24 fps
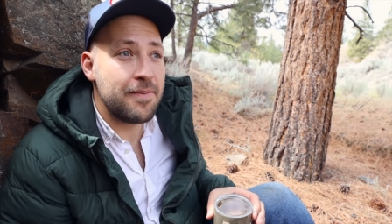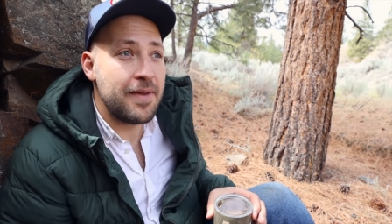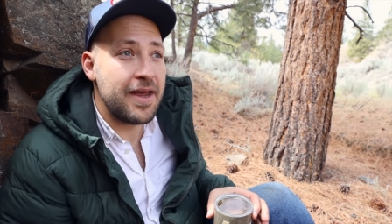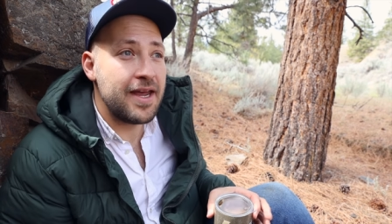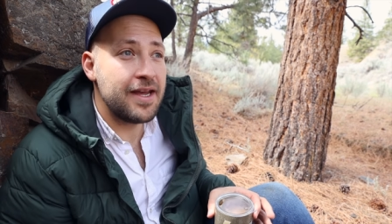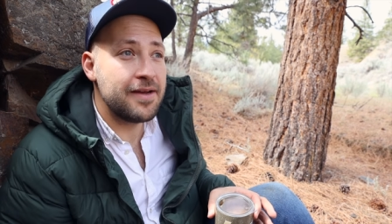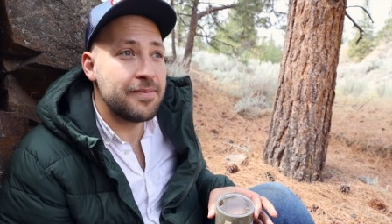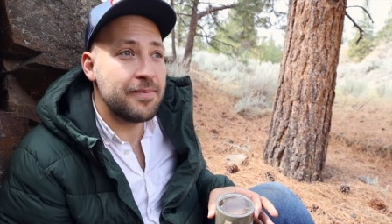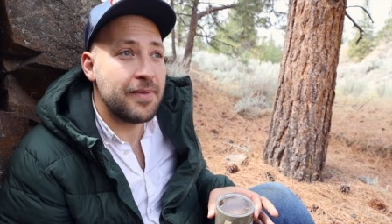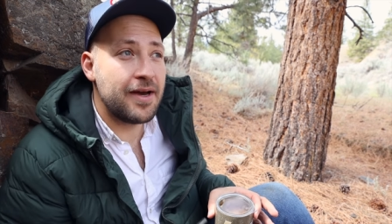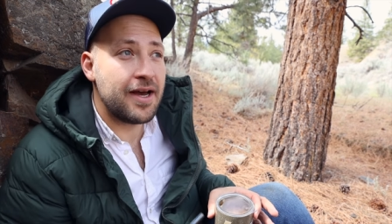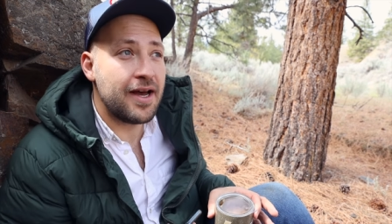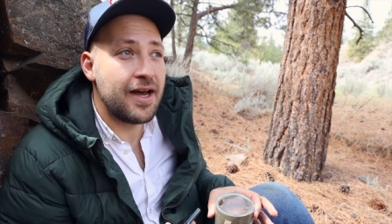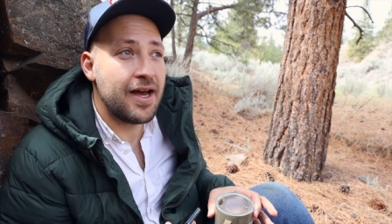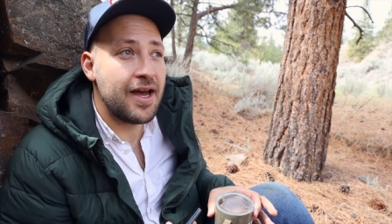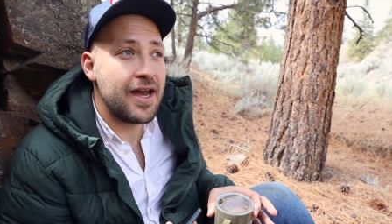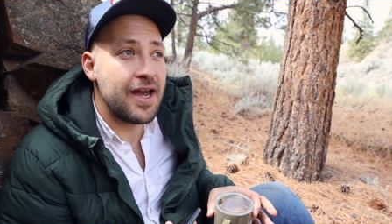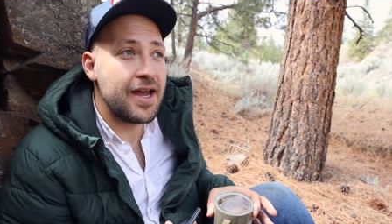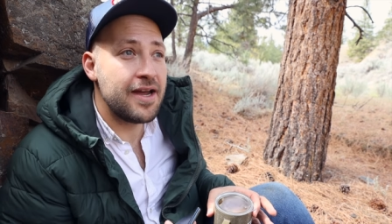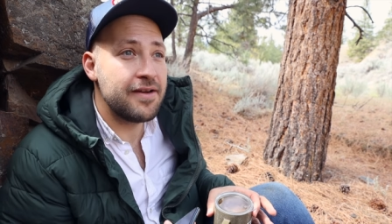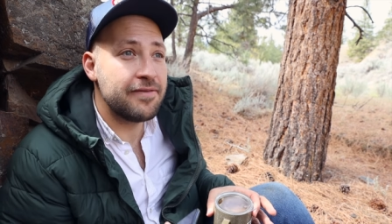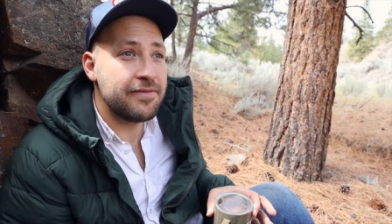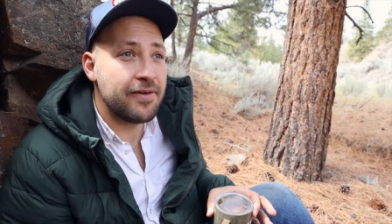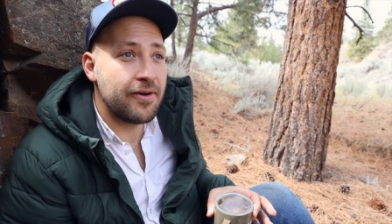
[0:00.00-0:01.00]
make
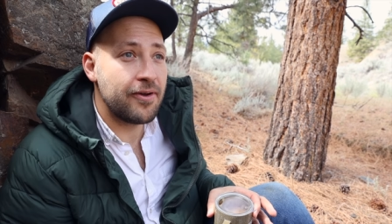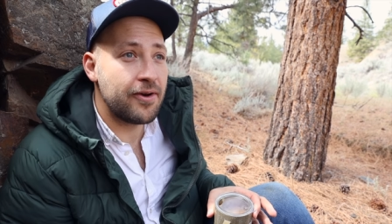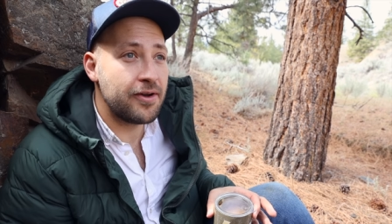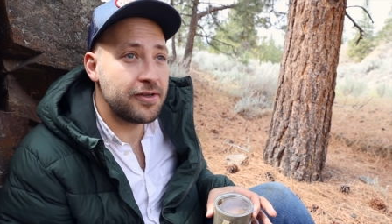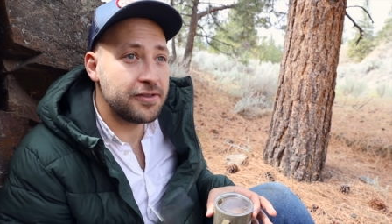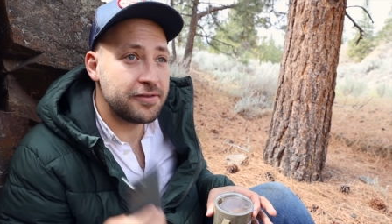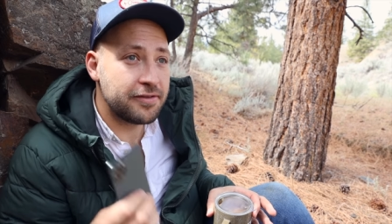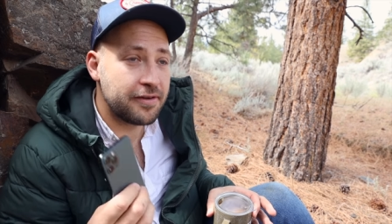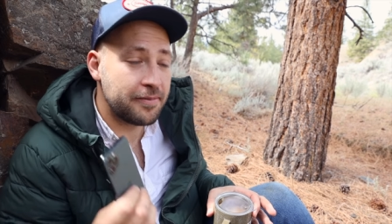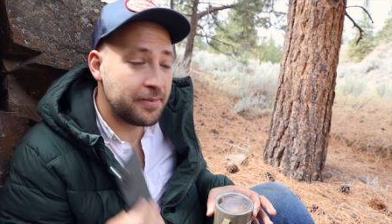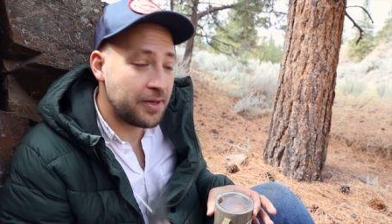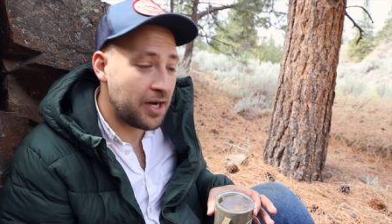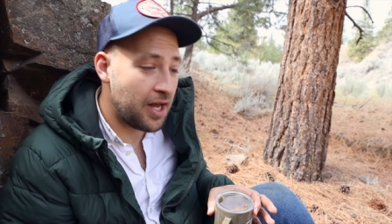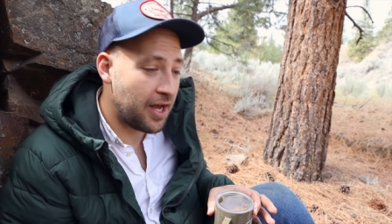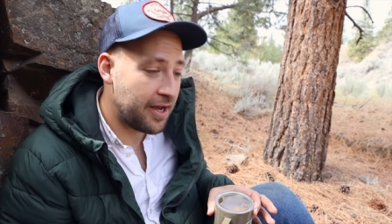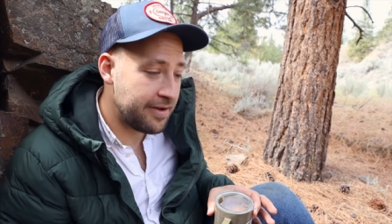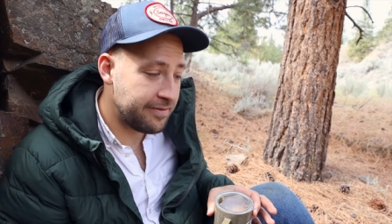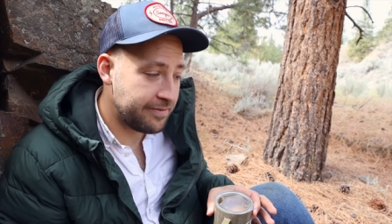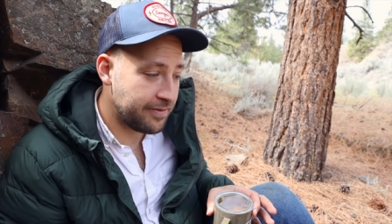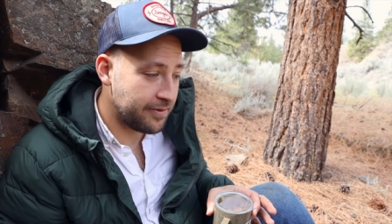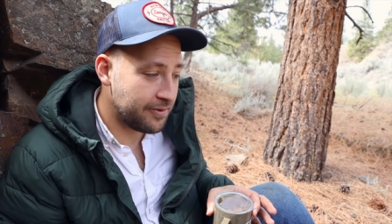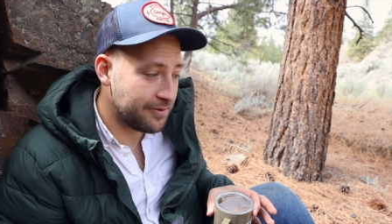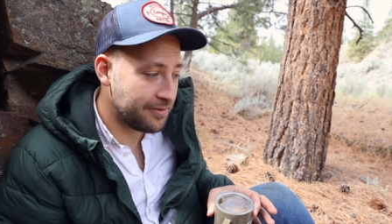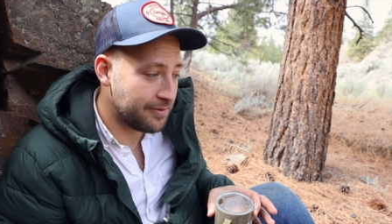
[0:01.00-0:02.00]
my photos from an
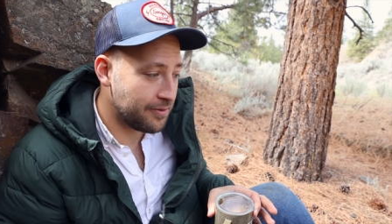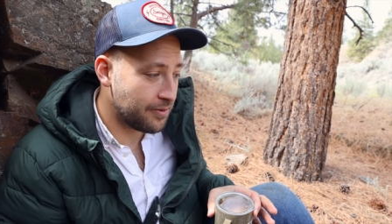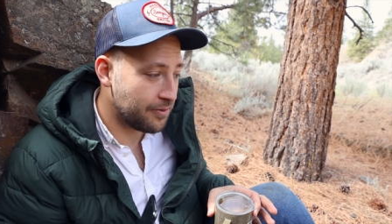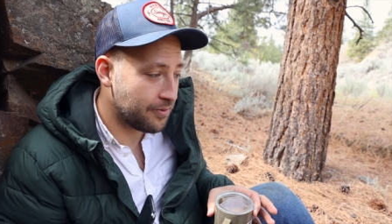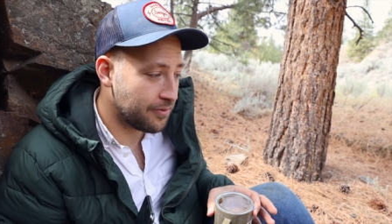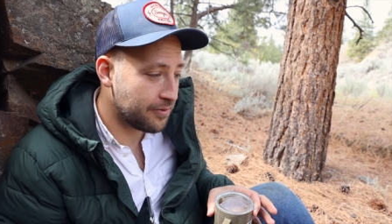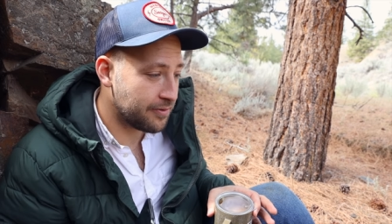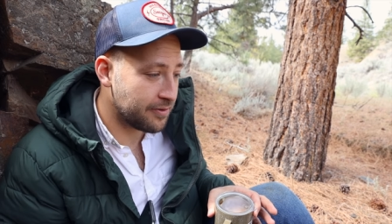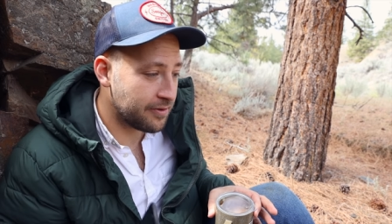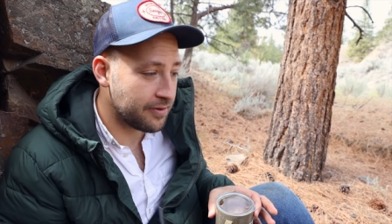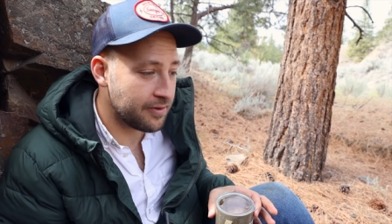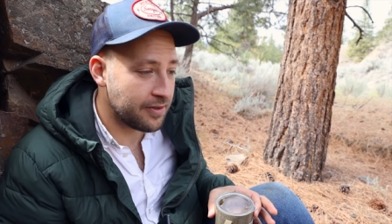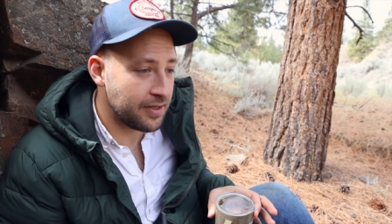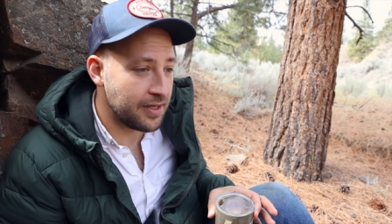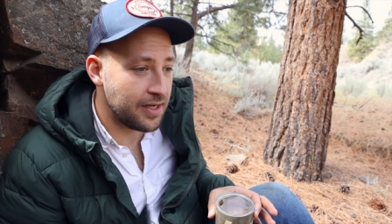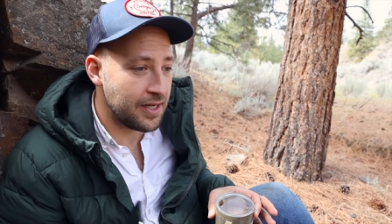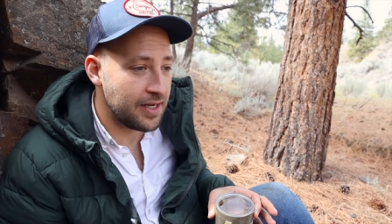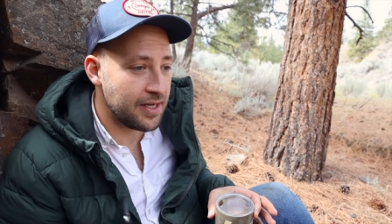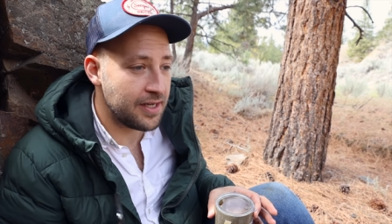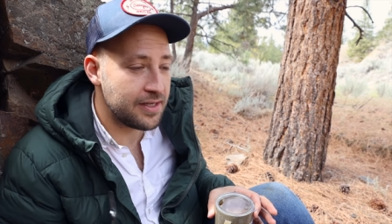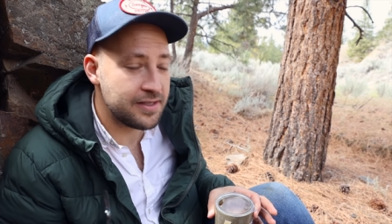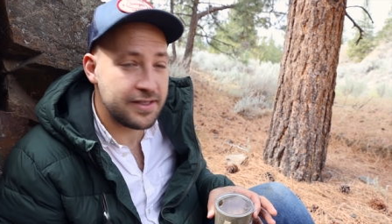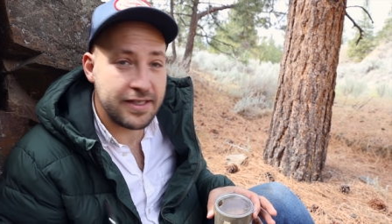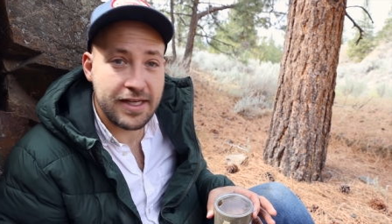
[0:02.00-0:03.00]
iPhone or
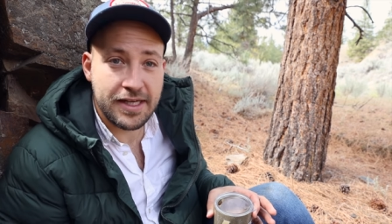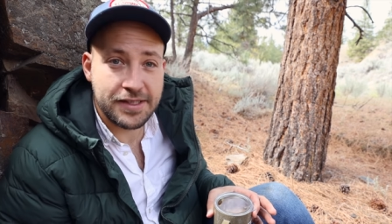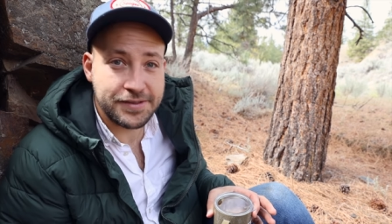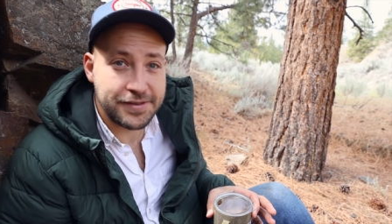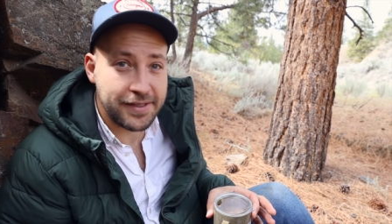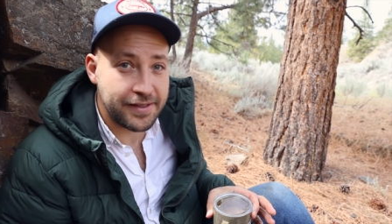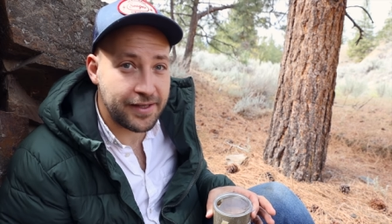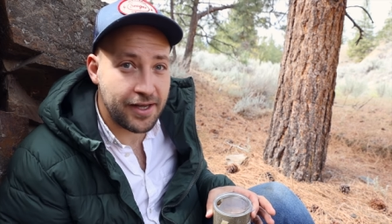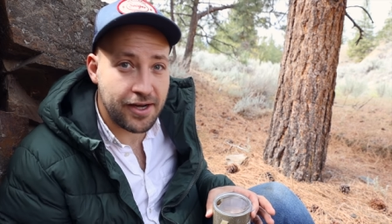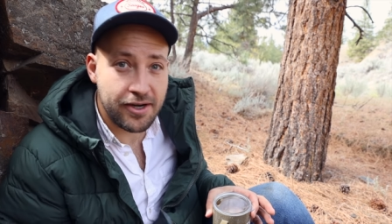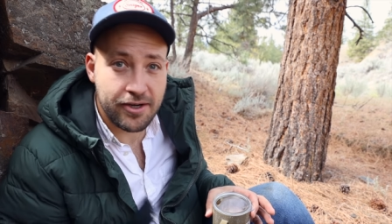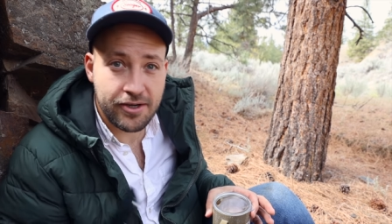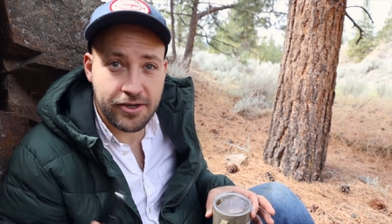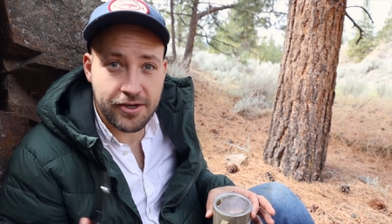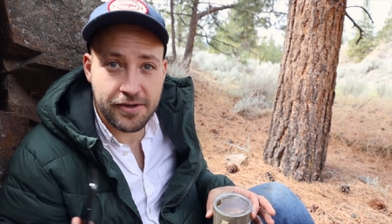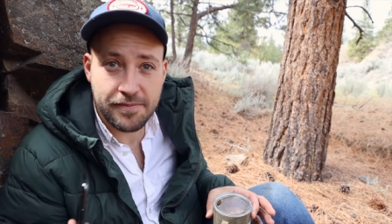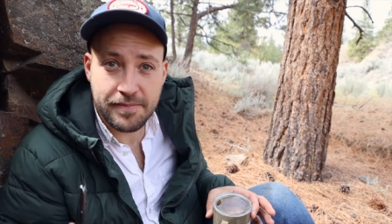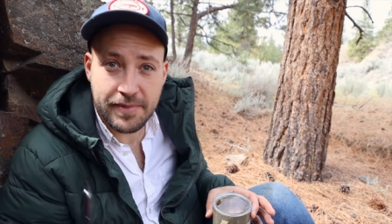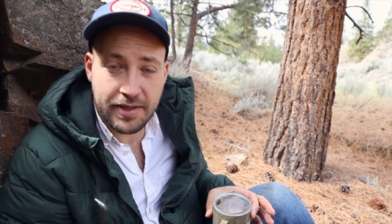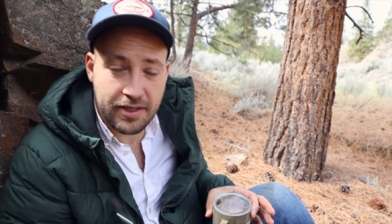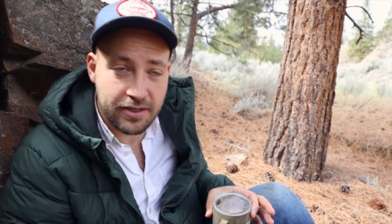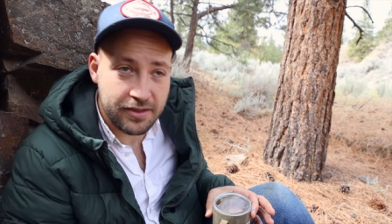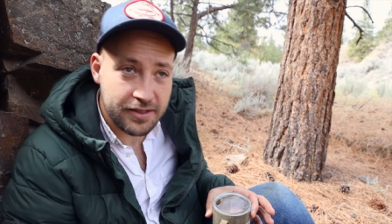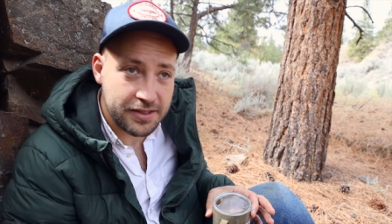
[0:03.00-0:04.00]
a DSLR or
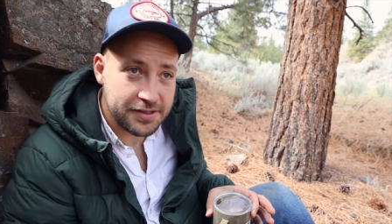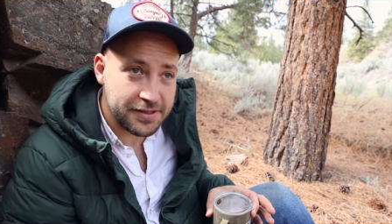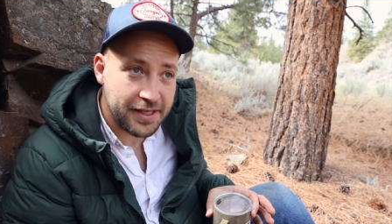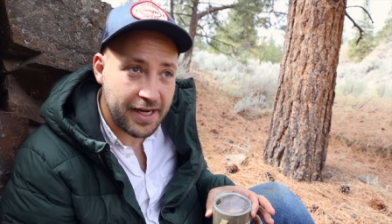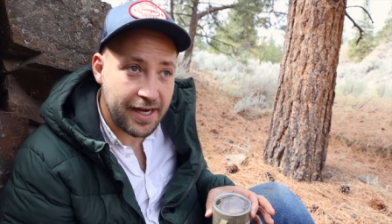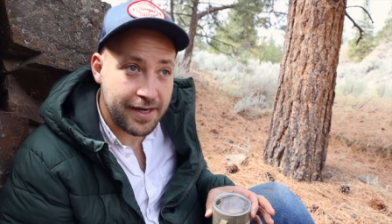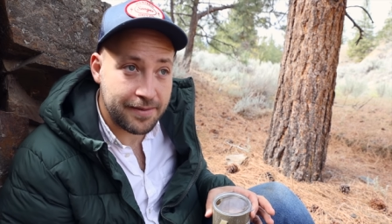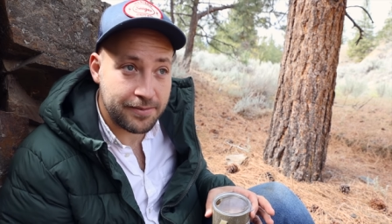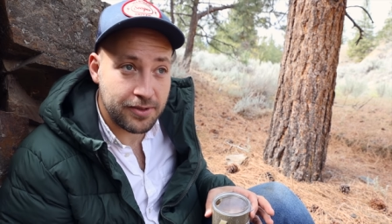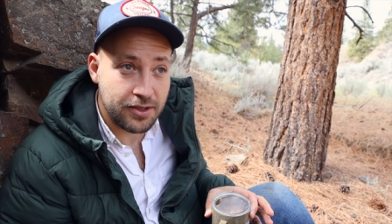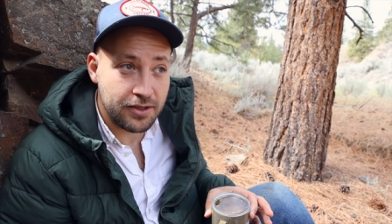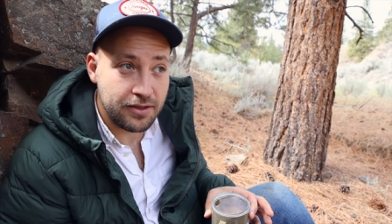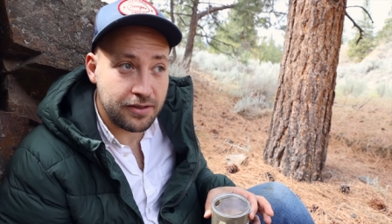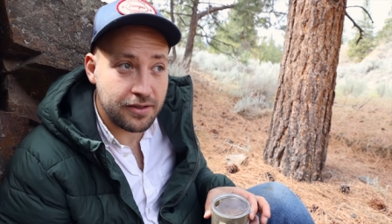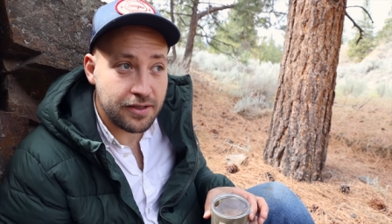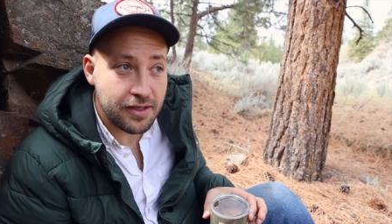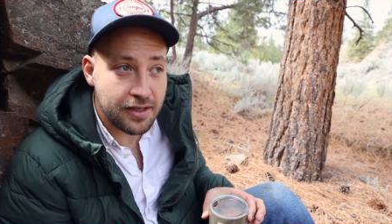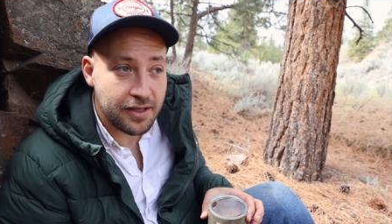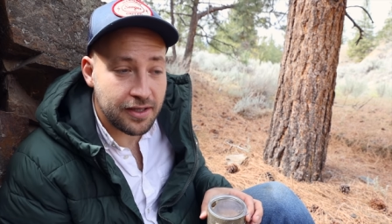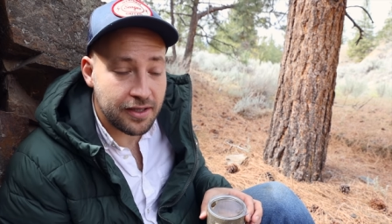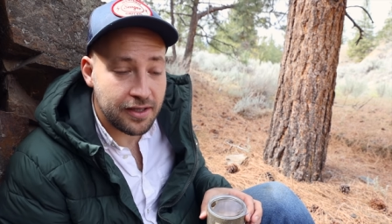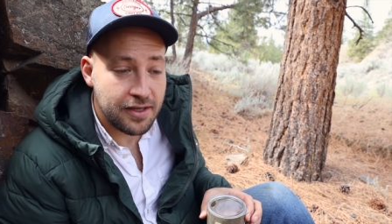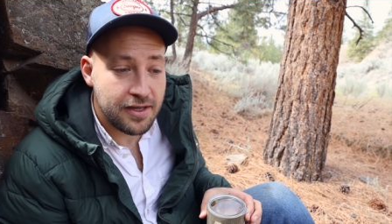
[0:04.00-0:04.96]
mirrorless camera look